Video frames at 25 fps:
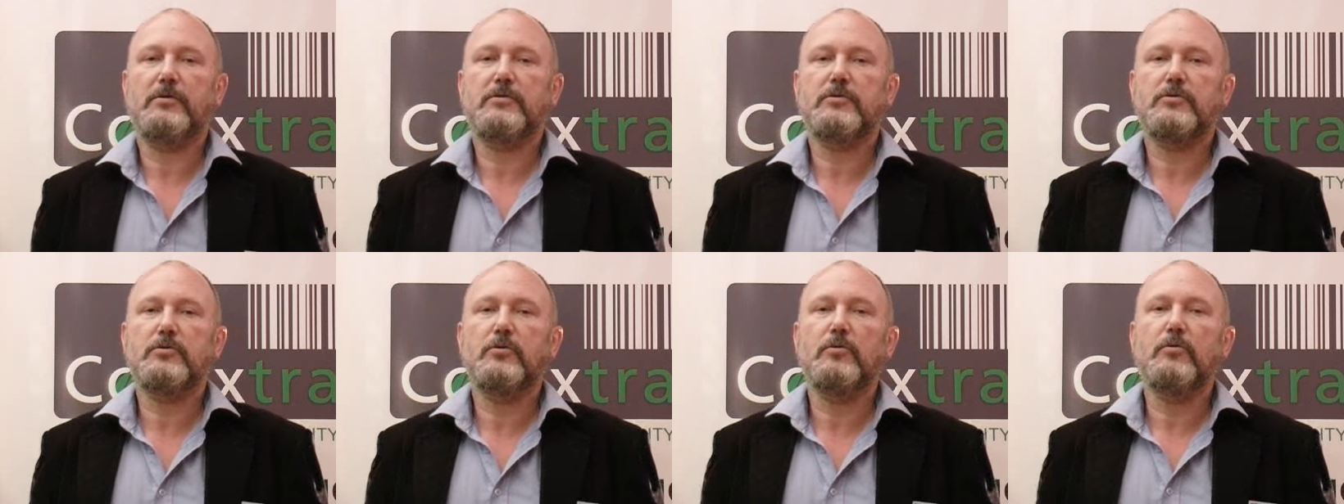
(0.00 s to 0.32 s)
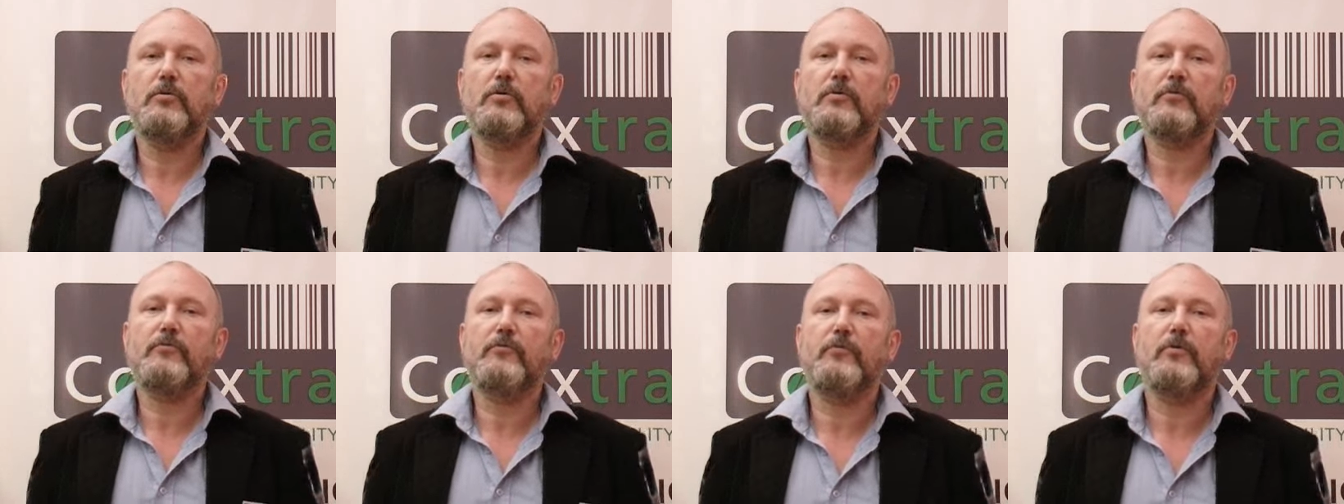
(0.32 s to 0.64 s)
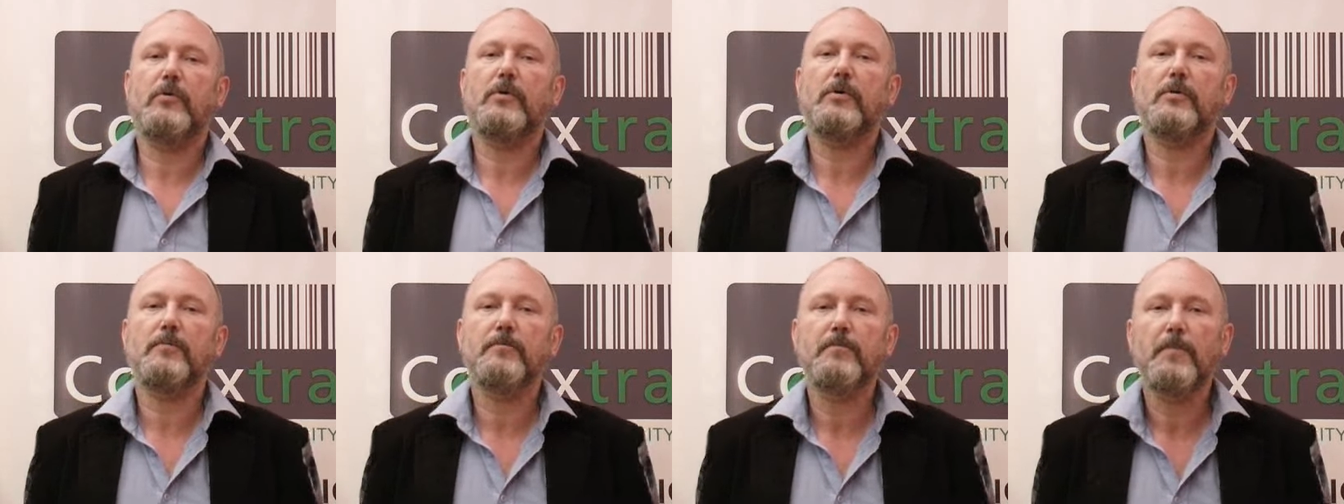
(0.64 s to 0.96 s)
to look
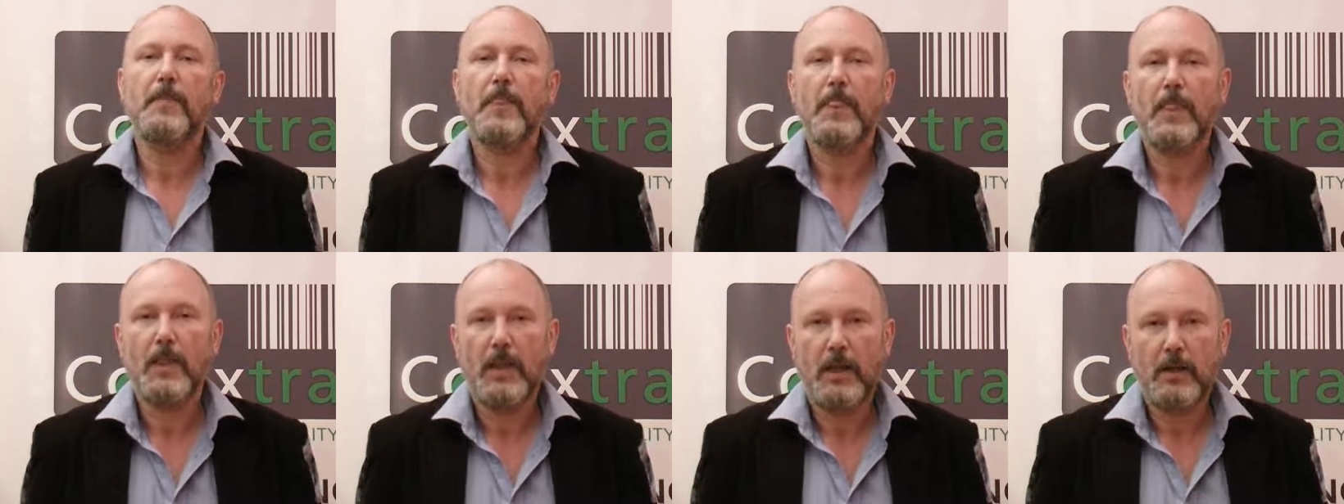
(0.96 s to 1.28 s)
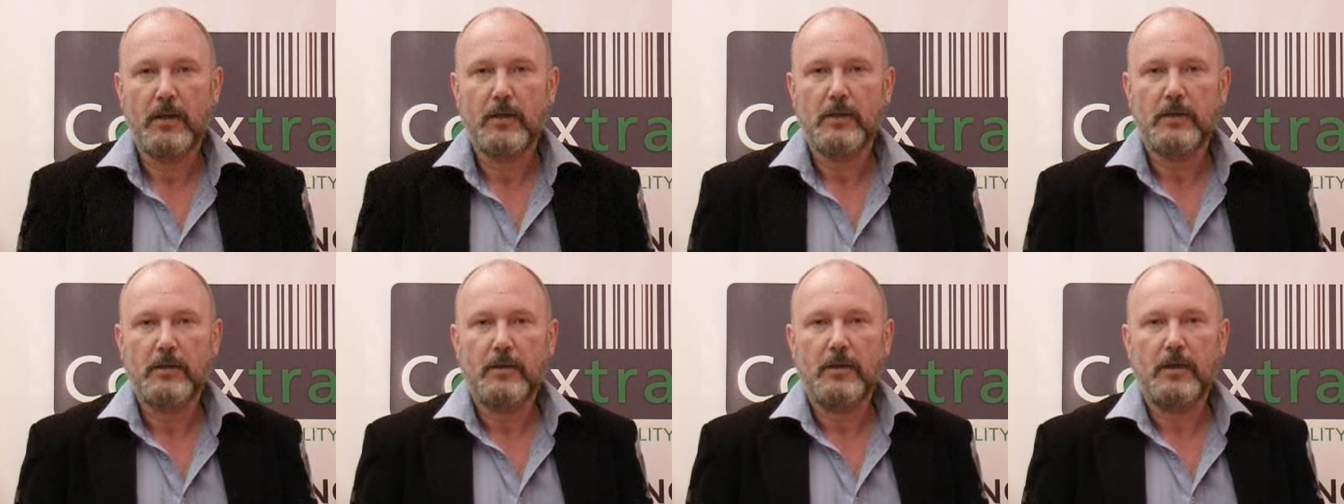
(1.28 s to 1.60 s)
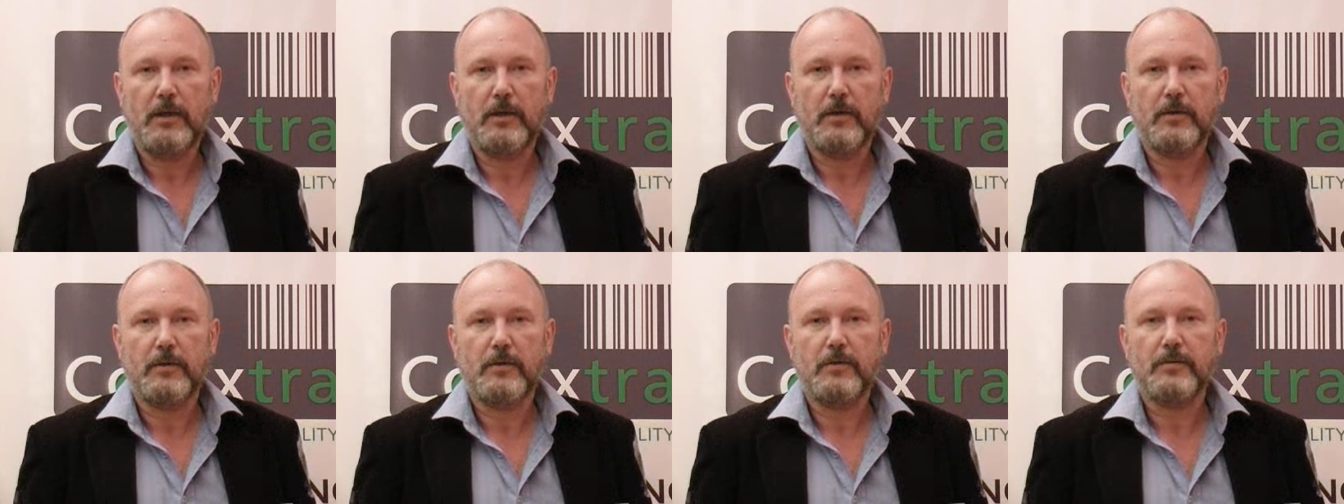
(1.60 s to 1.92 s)
for
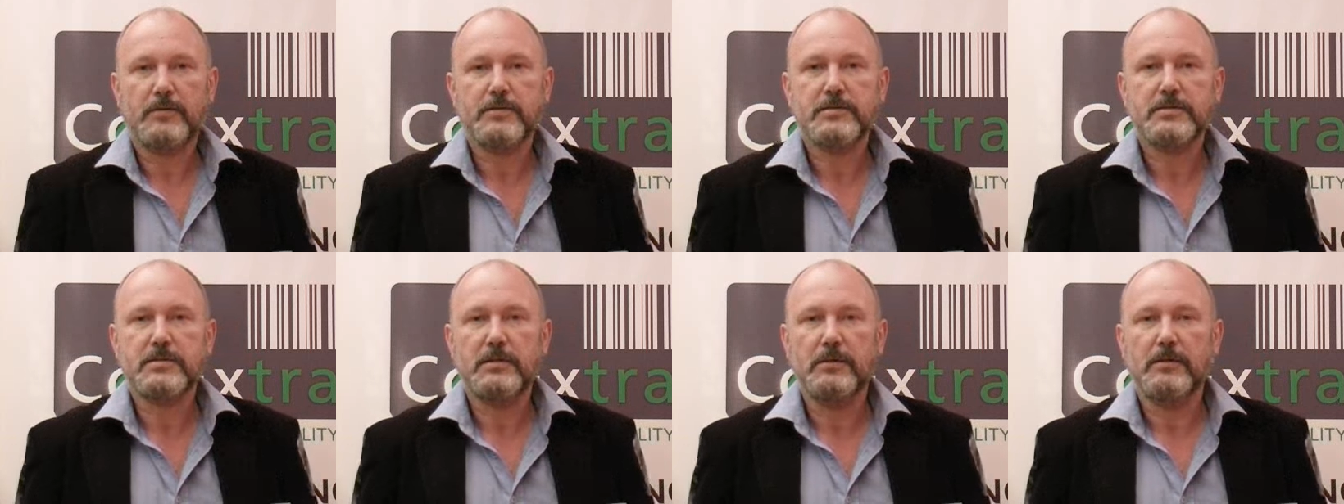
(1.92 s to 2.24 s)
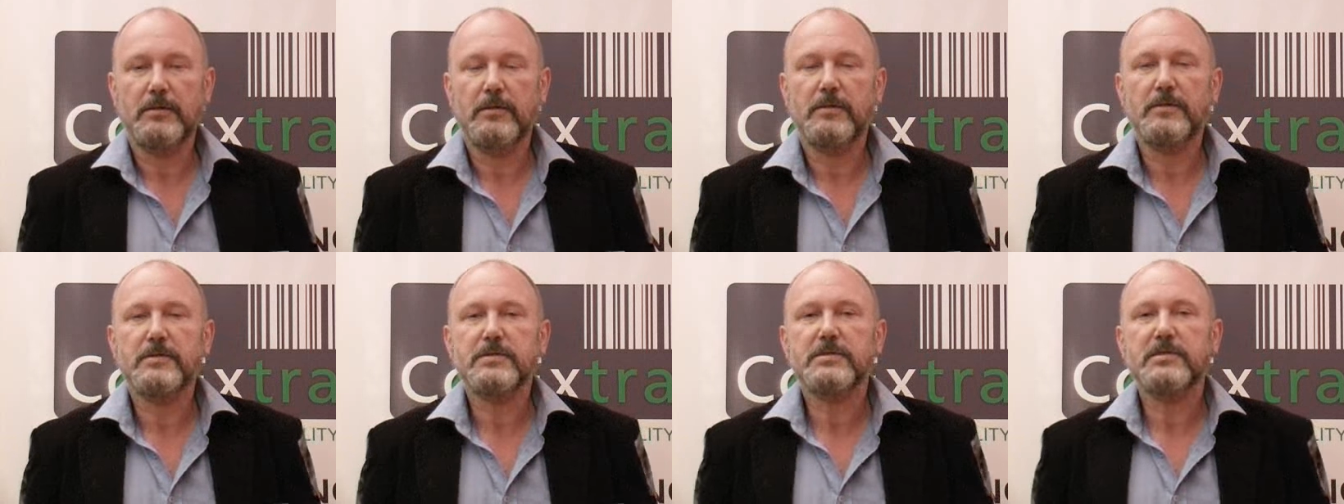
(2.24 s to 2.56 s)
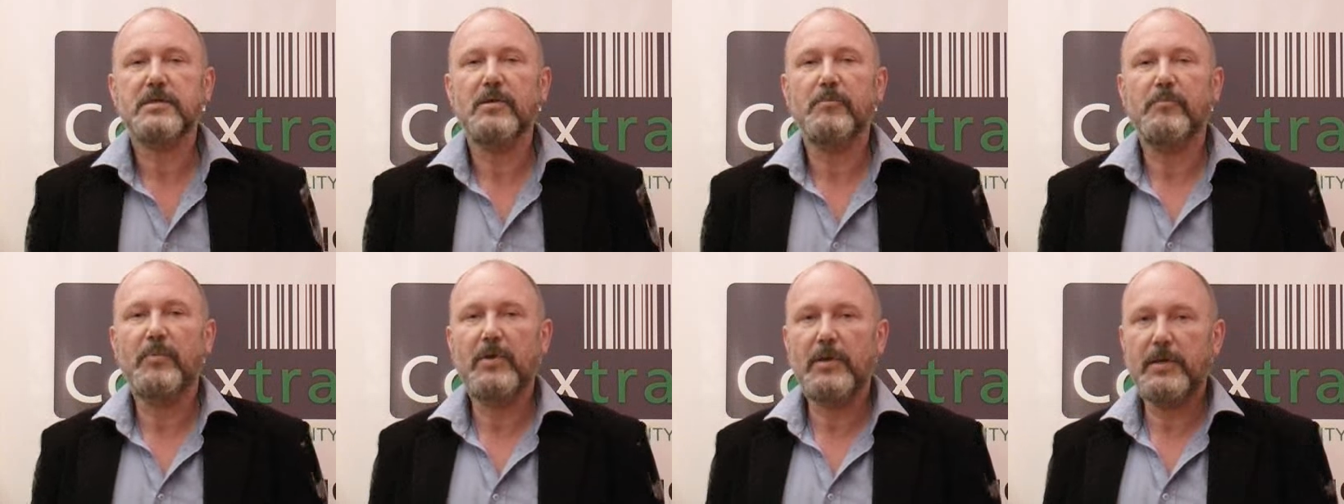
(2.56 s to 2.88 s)
the
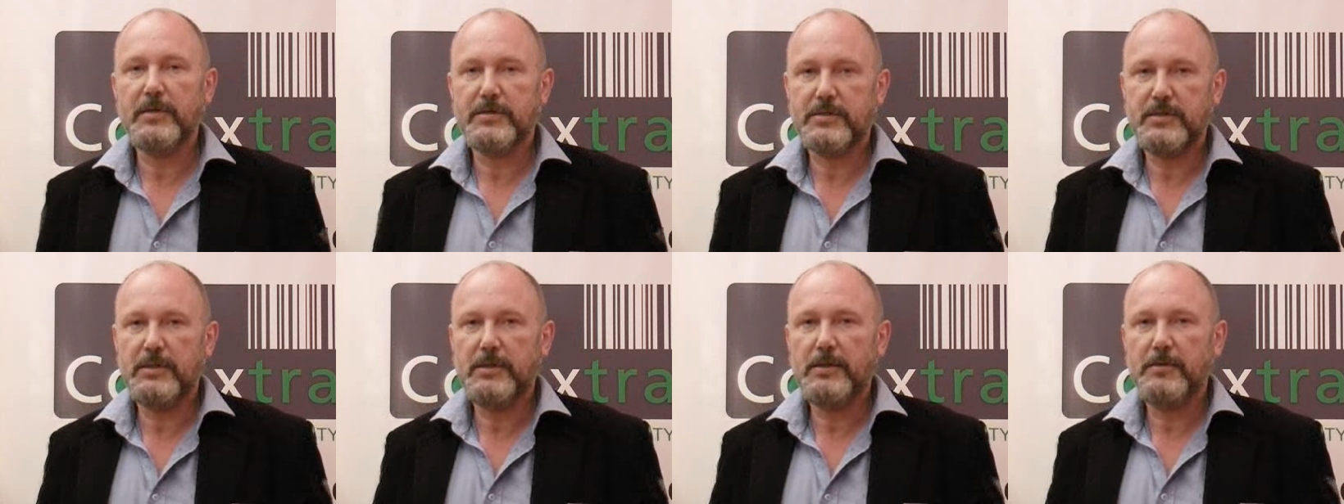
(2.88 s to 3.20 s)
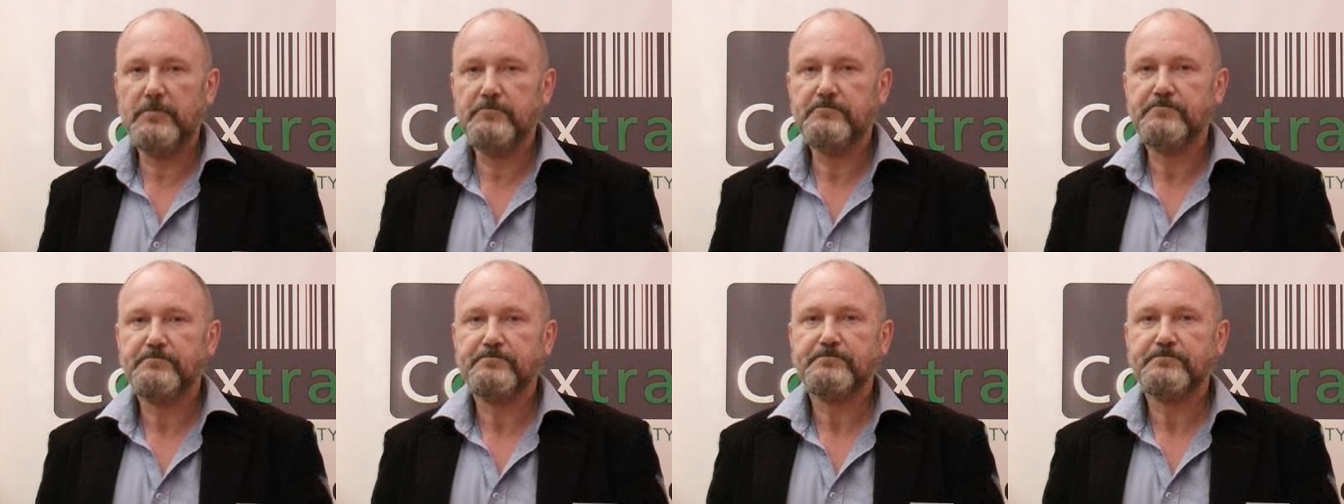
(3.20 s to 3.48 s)
stability